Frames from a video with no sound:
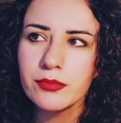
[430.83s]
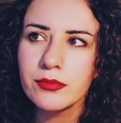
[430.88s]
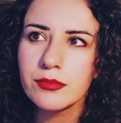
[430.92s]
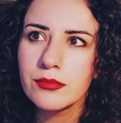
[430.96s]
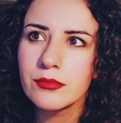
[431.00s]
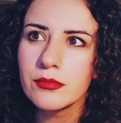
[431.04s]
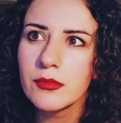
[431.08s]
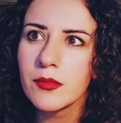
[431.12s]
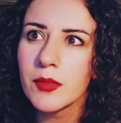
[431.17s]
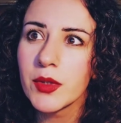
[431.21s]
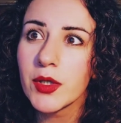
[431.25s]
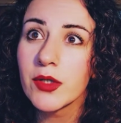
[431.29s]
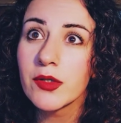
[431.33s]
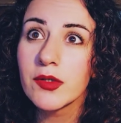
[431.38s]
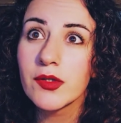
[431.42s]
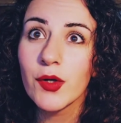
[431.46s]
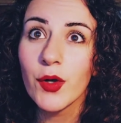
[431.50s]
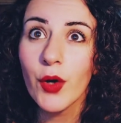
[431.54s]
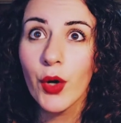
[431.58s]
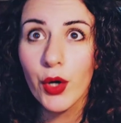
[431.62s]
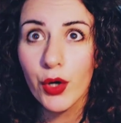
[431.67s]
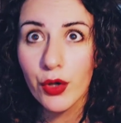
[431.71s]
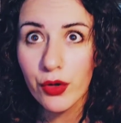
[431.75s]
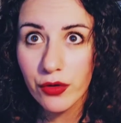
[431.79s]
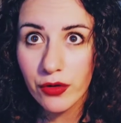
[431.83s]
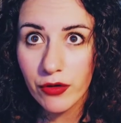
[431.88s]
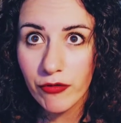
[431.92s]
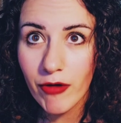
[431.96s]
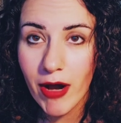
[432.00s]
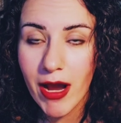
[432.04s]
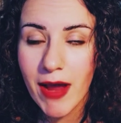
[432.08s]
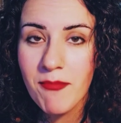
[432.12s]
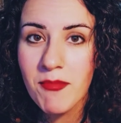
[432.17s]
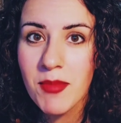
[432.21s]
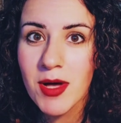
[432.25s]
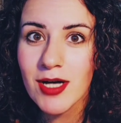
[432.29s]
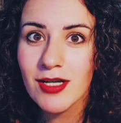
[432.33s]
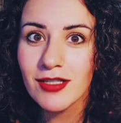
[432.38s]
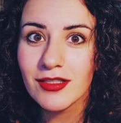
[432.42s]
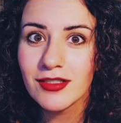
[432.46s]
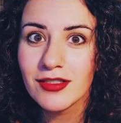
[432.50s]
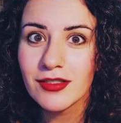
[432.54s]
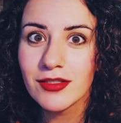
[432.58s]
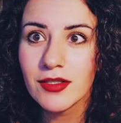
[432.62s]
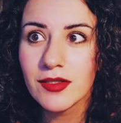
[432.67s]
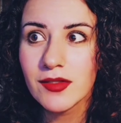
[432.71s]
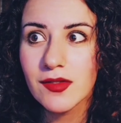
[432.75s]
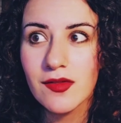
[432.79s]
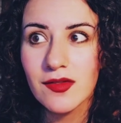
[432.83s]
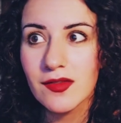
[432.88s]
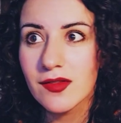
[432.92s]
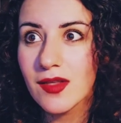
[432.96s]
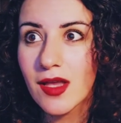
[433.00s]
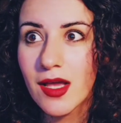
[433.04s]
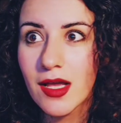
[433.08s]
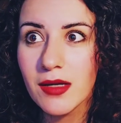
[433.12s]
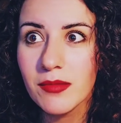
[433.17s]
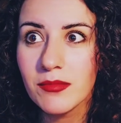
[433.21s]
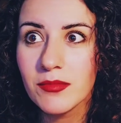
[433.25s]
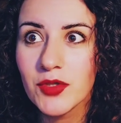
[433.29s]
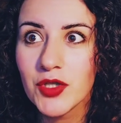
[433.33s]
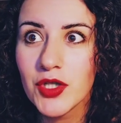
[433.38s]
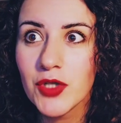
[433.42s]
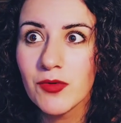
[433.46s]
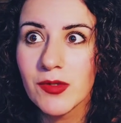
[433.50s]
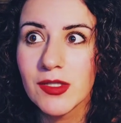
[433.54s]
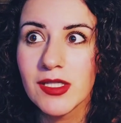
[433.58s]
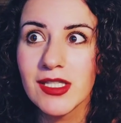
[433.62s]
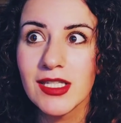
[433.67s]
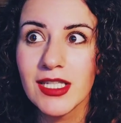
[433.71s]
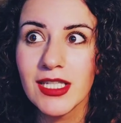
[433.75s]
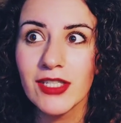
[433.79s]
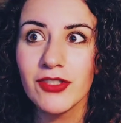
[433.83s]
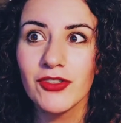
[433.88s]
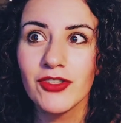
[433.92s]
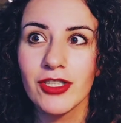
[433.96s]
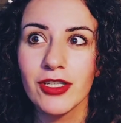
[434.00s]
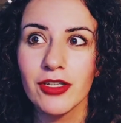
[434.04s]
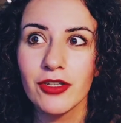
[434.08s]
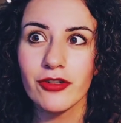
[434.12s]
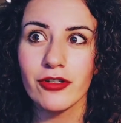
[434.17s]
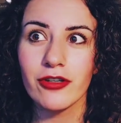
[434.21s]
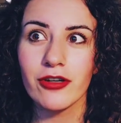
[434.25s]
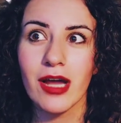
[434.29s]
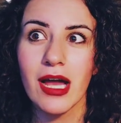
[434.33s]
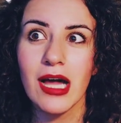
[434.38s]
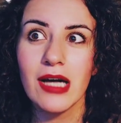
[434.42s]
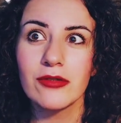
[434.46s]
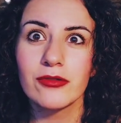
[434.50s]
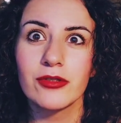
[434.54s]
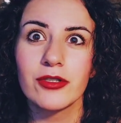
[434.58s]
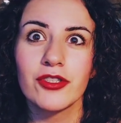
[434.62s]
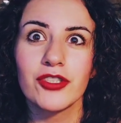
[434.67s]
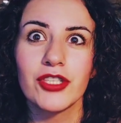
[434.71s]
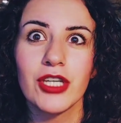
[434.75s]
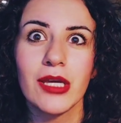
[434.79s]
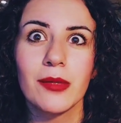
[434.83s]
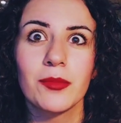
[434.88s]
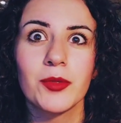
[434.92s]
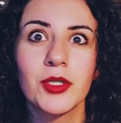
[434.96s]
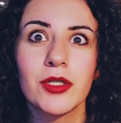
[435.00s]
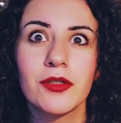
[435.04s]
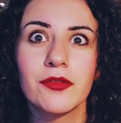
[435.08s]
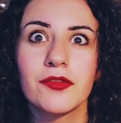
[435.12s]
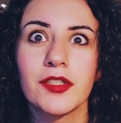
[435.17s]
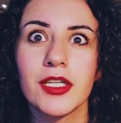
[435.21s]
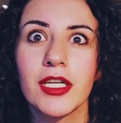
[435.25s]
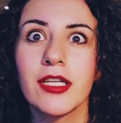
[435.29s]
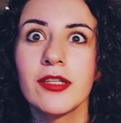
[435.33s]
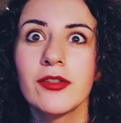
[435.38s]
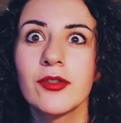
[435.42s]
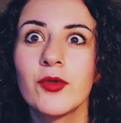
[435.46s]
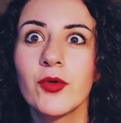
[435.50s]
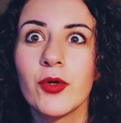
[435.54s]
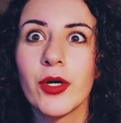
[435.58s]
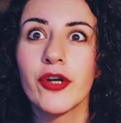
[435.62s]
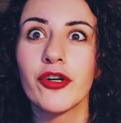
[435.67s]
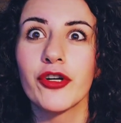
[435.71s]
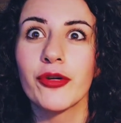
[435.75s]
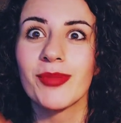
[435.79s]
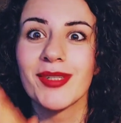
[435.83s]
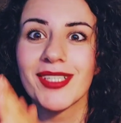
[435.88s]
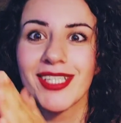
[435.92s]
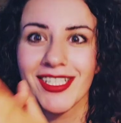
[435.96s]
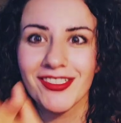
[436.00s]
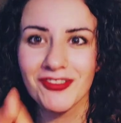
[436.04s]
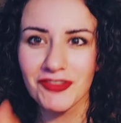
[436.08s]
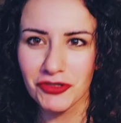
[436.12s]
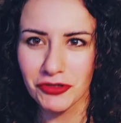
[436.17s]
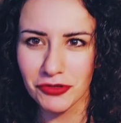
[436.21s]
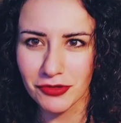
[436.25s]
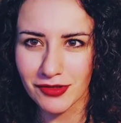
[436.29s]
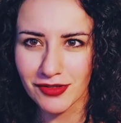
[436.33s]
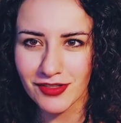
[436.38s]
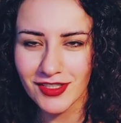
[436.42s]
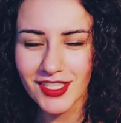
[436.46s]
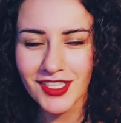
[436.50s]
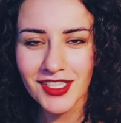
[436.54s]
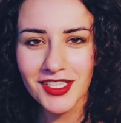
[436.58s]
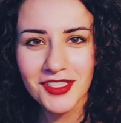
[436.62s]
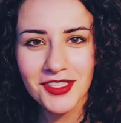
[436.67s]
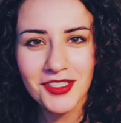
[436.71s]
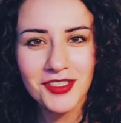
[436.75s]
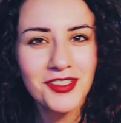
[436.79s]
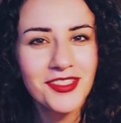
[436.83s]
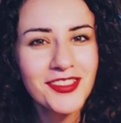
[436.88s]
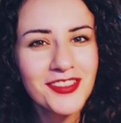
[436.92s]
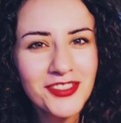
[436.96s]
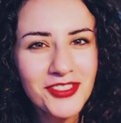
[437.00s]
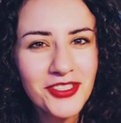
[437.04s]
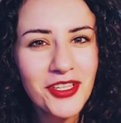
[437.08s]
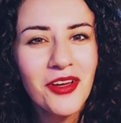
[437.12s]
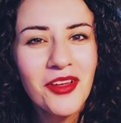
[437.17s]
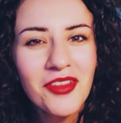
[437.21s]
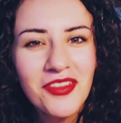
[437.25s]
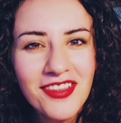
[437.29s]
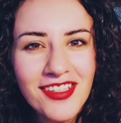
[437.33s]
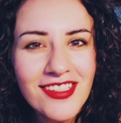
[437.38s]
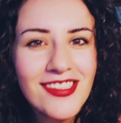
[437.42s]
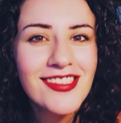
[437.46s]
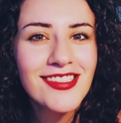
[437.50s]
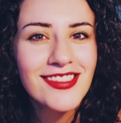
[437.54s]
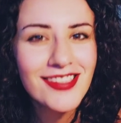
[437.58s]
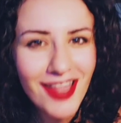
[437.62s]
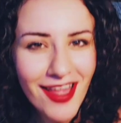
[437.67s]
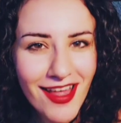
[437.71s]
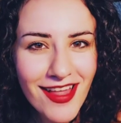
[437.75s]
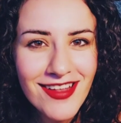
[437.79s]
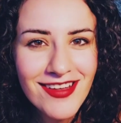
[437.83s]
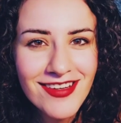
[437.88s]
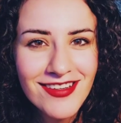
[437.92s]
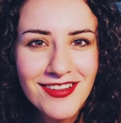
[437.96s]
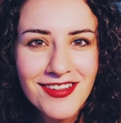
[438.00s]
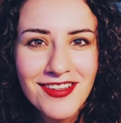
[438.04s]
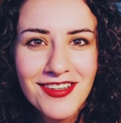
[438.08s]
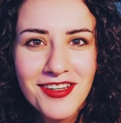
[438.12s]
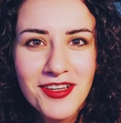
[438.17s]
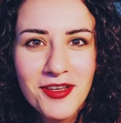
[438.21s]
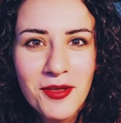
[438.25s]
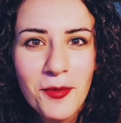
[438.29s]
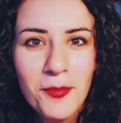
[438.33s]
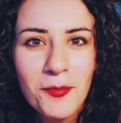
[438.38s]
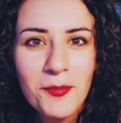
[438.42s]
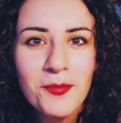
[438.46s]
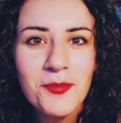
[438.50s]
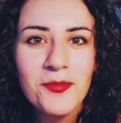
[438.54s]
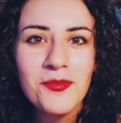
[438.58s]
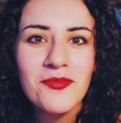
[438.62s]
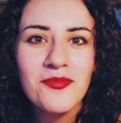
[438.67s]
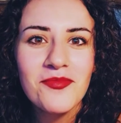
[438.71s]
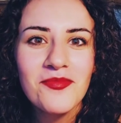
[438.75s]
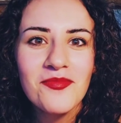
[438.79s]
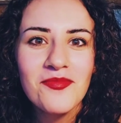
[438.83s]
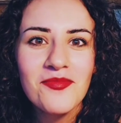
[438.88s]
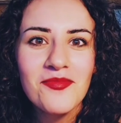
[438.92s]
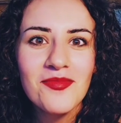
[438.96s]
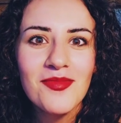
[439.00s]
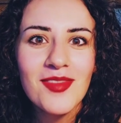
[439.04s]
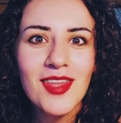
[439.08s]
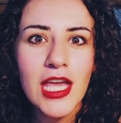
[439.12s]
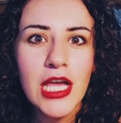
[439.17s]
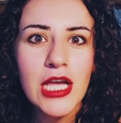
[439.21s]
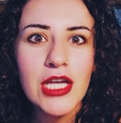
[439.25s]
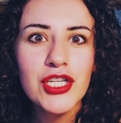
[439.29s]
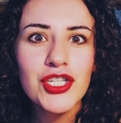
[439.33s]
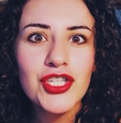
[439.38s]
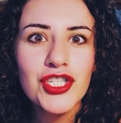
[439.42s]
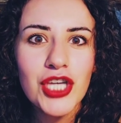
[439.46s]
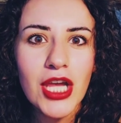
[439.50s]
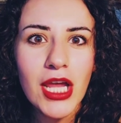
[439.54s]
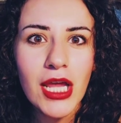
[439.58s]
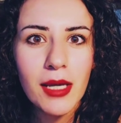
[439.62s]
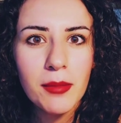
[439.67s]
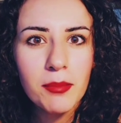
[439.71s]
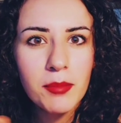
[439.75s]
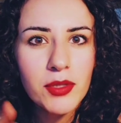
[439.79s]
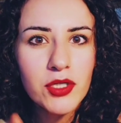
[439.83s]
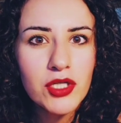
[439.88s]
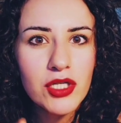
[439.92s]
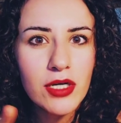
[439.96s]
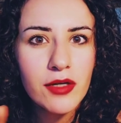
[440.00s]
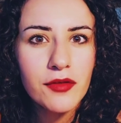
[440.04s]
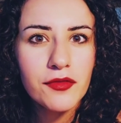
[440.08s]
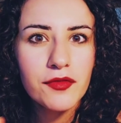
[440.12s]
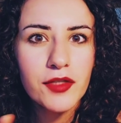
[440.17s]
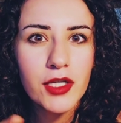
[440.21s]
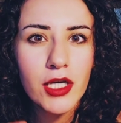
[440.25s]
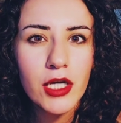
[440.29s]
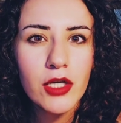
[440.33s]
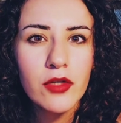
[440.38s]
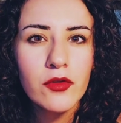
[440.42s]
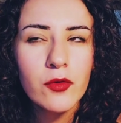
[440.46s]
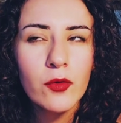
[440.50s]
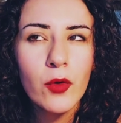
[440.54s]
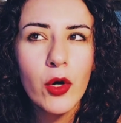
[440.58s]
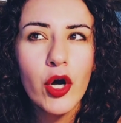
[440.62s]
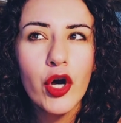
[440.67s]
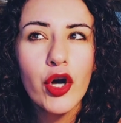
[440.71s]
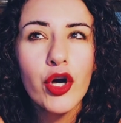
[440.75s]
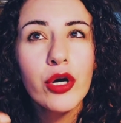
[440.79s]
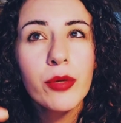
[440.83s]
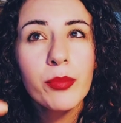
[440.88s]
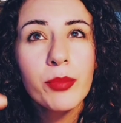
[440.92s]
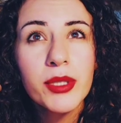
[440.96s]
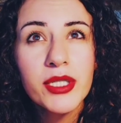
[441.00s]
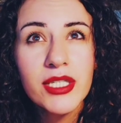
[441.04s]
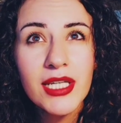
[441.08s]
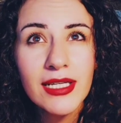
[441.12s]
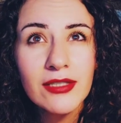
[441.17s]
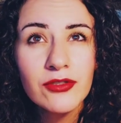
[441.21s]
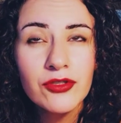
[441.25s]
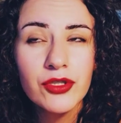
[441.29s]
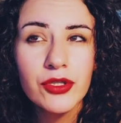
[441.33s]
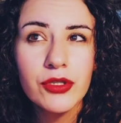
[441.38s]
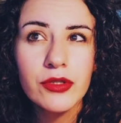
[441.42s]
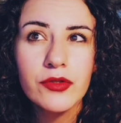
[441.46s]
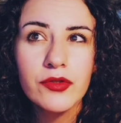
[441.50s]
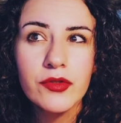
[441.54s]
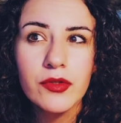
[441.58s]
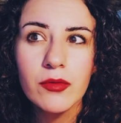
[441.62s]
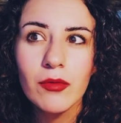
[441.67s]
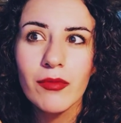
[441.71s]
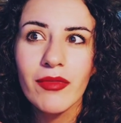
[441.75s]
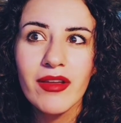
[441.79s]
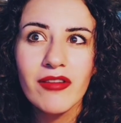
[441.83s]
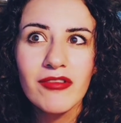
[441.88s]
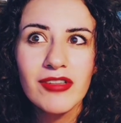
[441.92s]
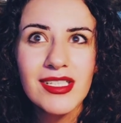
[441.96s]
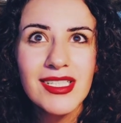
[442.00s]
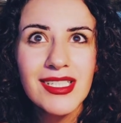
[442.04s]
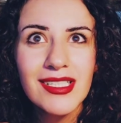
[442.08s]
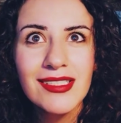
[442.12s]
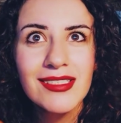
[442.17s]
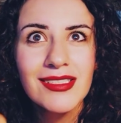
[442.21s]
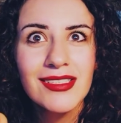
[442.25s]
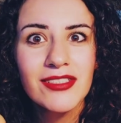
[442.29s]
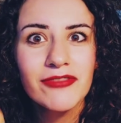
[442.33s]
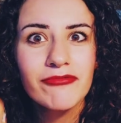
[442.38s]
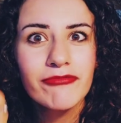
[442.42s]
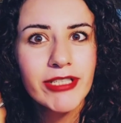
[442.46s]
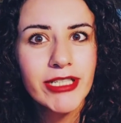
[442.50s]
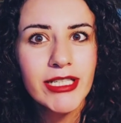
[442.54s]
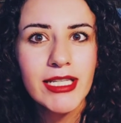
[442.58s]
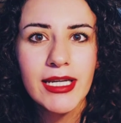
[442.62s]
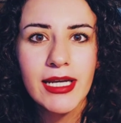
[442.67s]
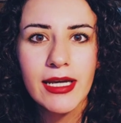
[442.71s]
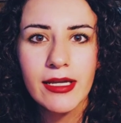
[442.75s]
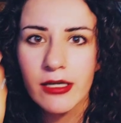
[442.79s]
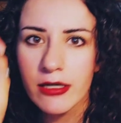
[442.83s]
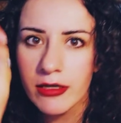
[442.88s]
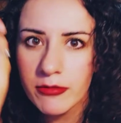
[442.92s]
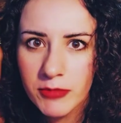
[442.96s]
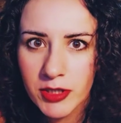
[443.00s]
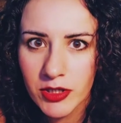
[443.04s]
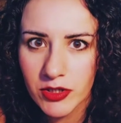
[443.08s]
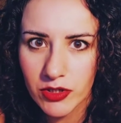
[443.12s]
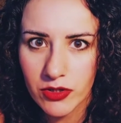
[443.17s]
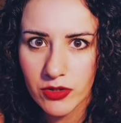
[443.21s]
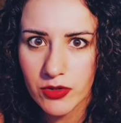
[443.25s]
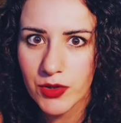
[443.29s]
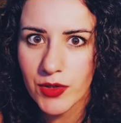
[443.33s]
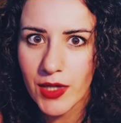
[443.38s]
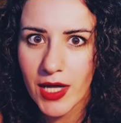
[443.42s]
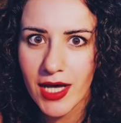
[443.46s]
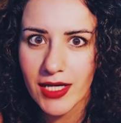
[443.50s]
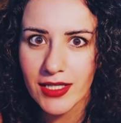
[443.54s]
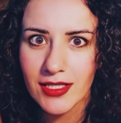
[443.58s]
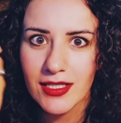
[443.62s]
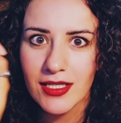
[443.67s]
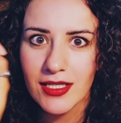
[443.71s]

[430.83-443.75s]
because her grandma does the same. She was teaching her how to shapeshift into her potential. You, do you understand? Shapeshift into her potential. So there isn't really an image to that,